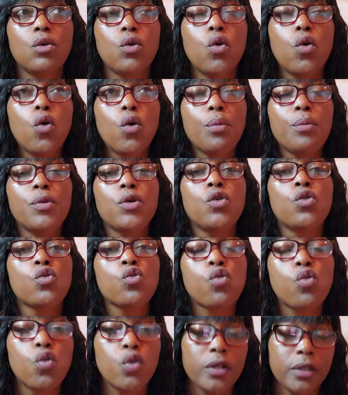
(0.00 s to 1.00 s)

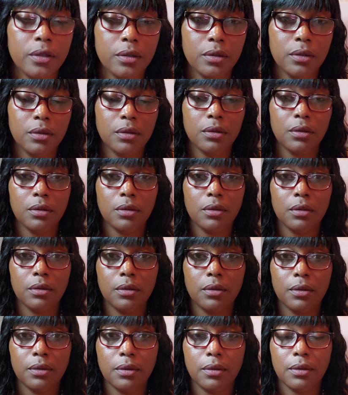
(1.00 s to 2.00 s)
homegrown
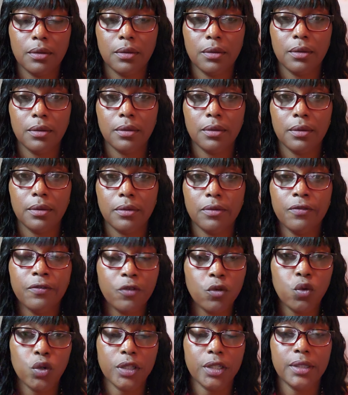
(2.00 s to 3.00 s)

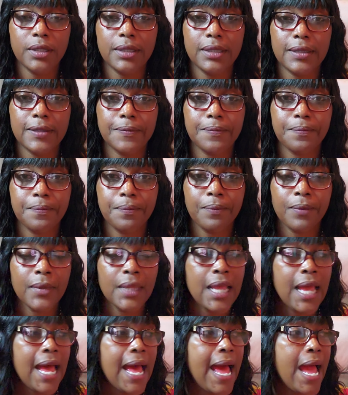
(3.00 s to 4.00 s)
voters.
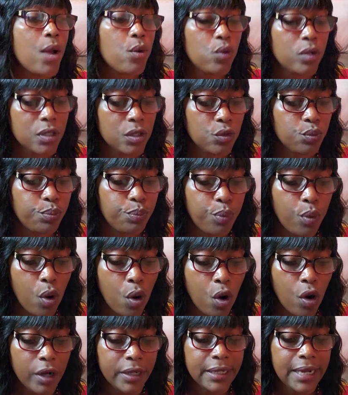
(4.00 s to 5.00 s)
I was
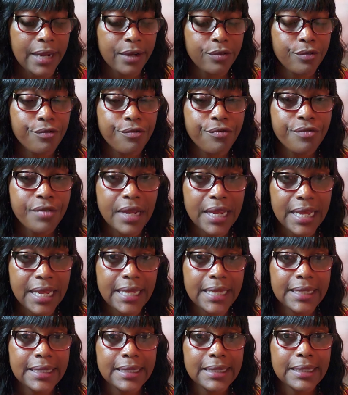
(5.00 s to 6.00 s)
born and
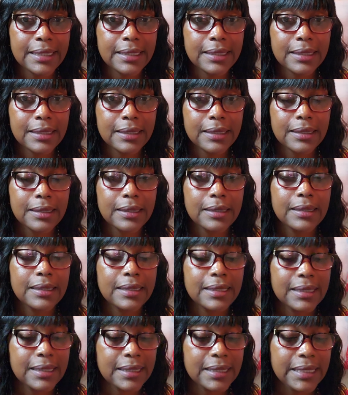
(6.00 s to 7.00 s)
raised,
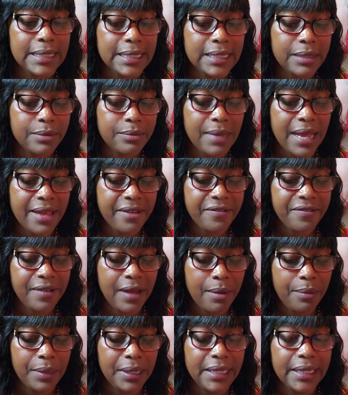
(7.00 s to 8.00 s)
seen my
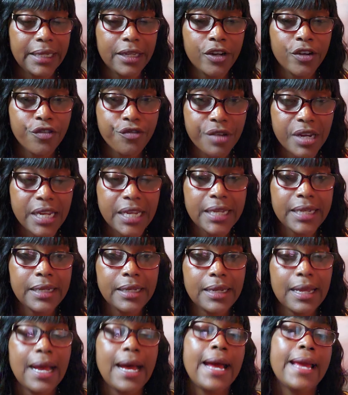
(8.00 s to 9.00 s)
family green,
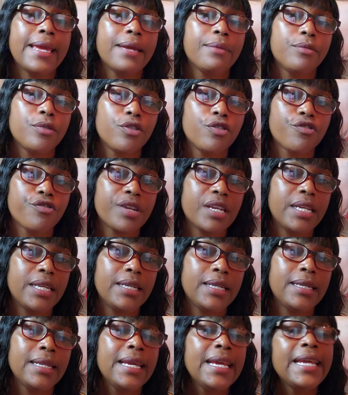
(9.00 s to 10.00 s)
I am
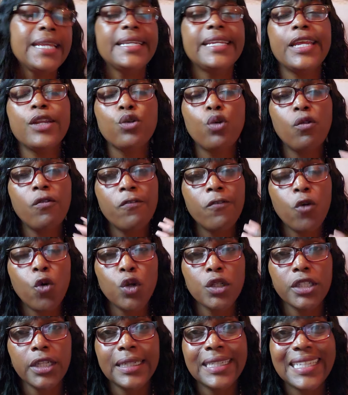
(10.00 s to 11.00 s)
green. They don't
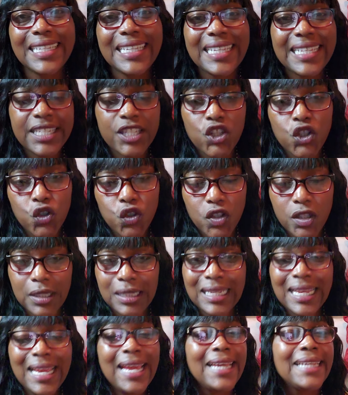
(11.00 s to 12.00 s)
vote on
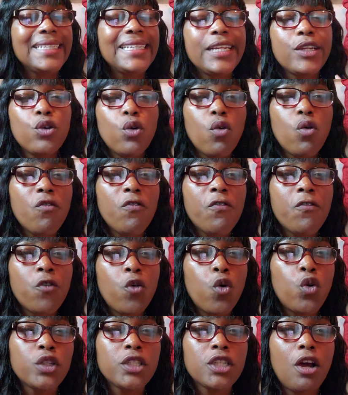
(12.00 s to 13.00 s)
issues. They don't
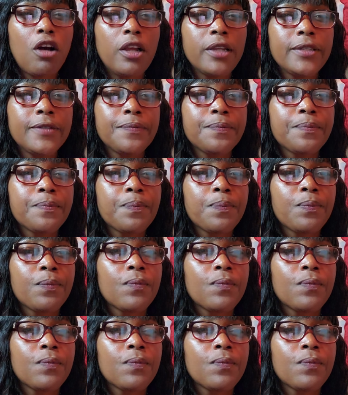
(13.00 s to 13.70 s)
vote on